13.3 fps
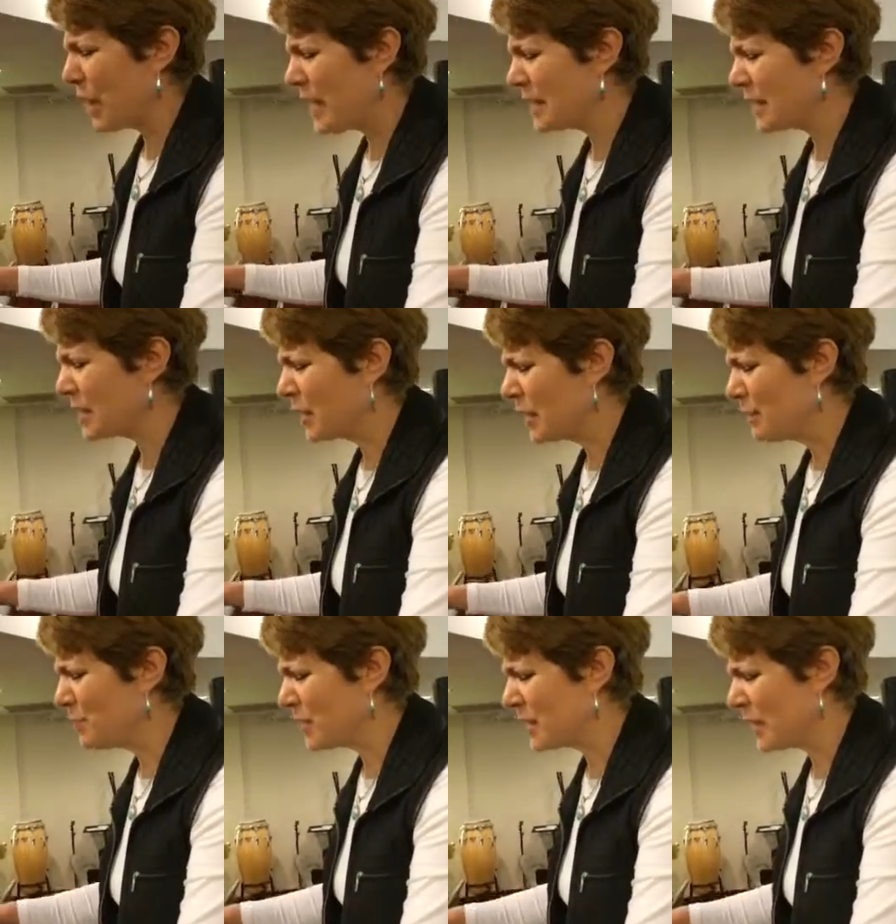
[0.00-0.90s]
as the
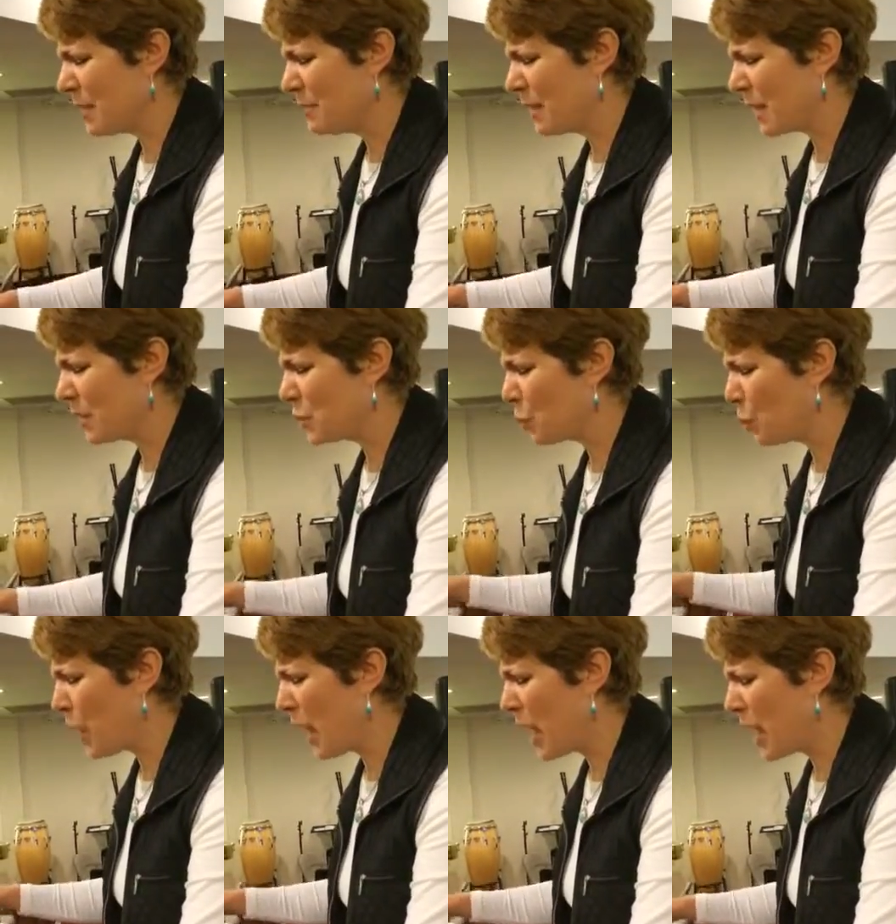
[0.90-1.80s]
scripture say, because,
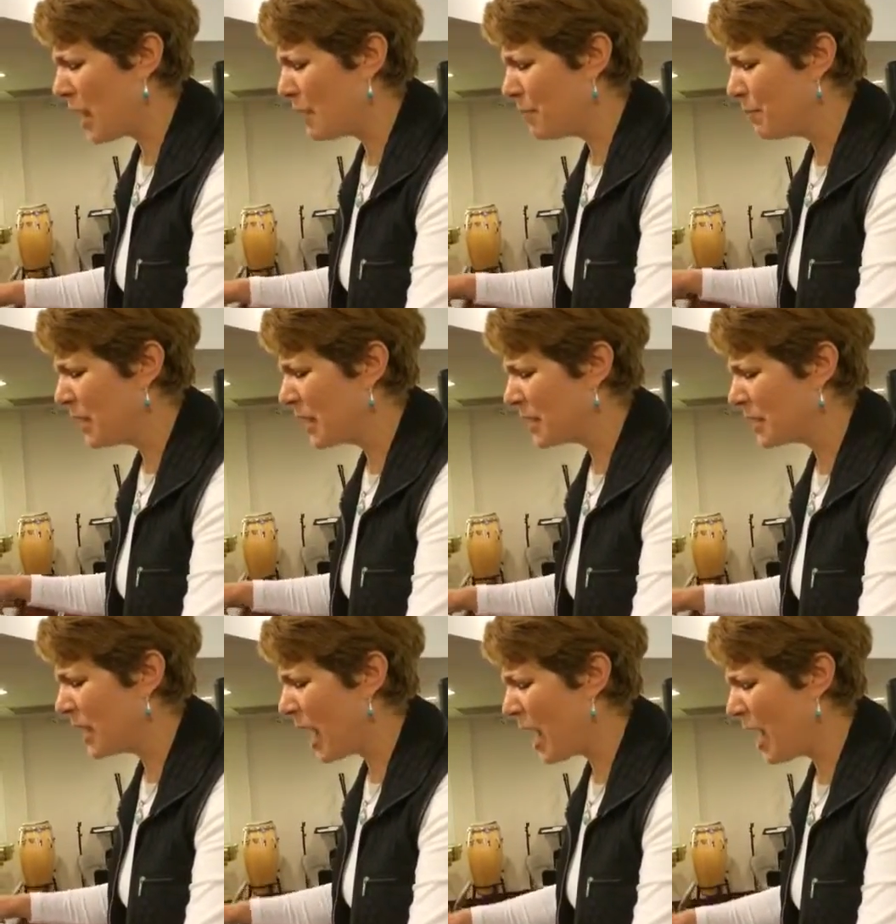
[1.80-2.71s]
while, uh,
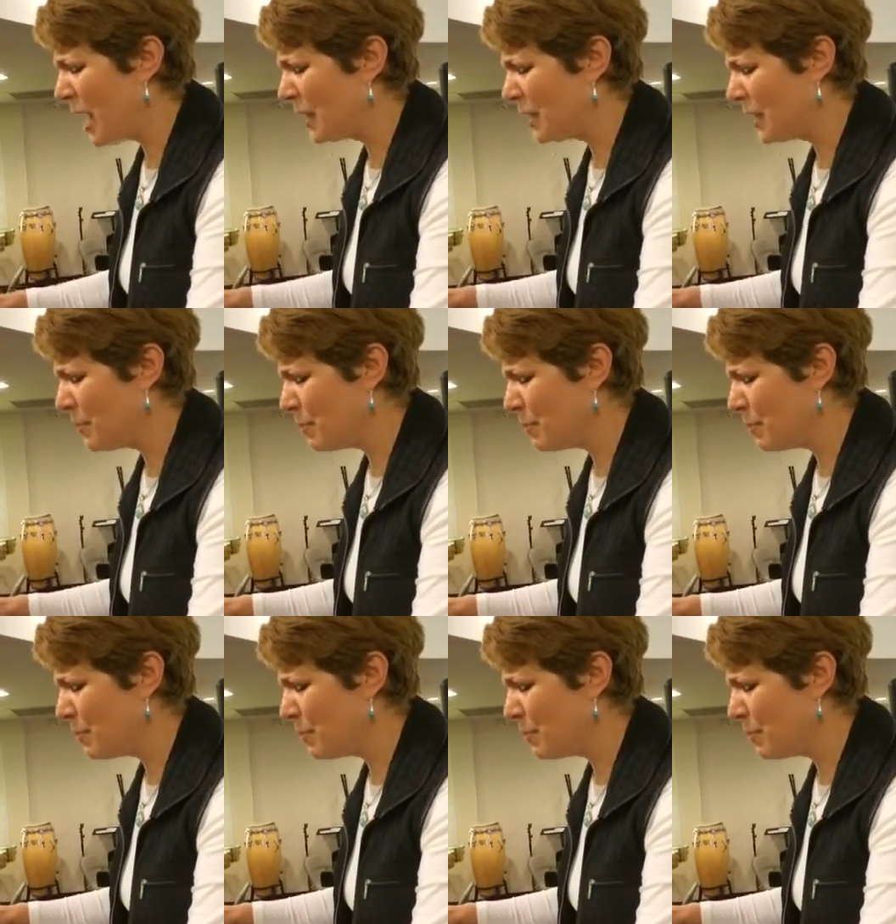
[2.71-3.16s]
because God